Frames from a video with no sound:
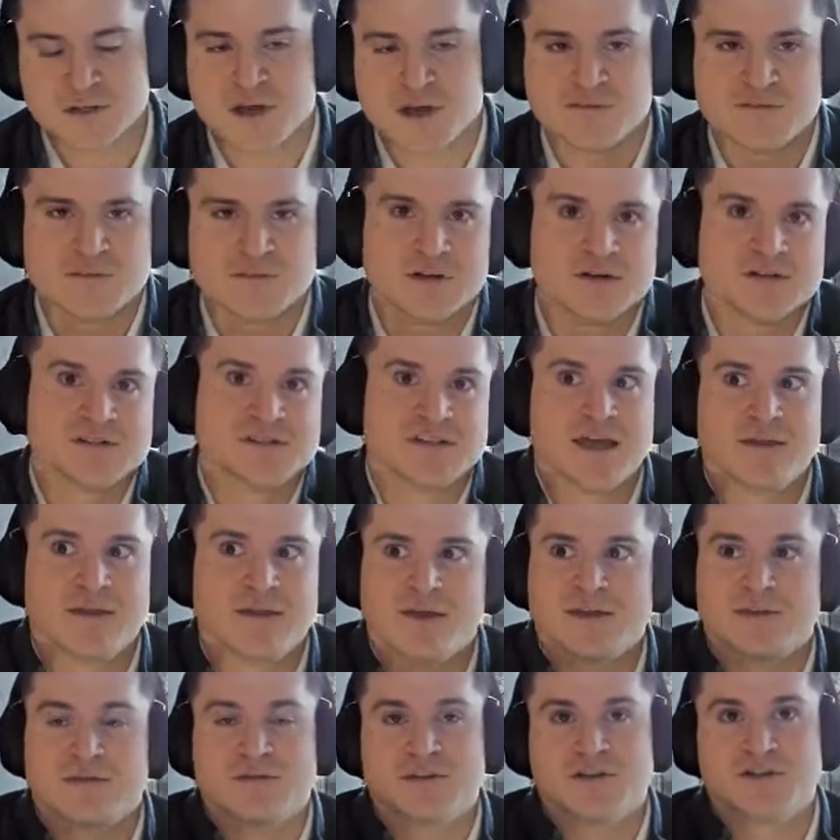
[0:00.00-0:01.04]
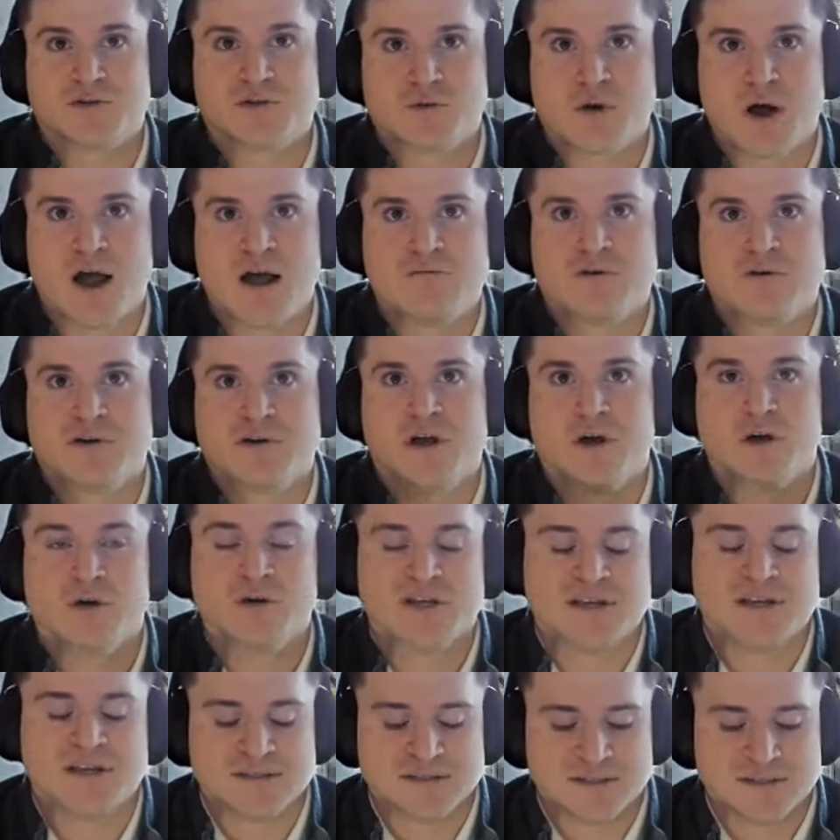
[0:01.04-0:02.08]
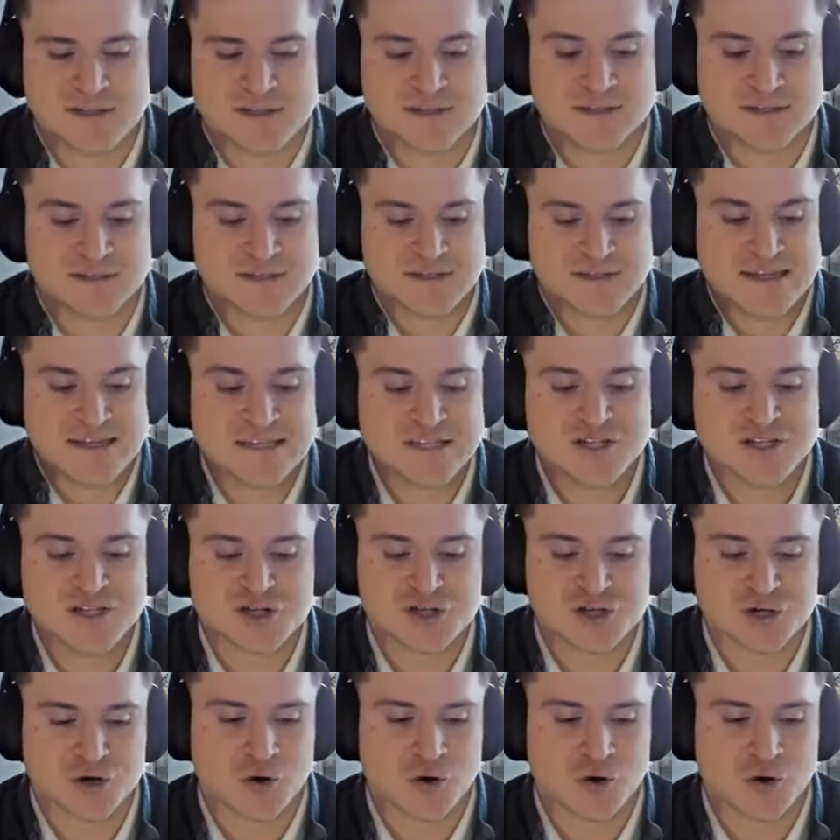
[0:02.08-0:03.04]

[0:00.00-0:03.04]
So you have to understand, like the driver node is in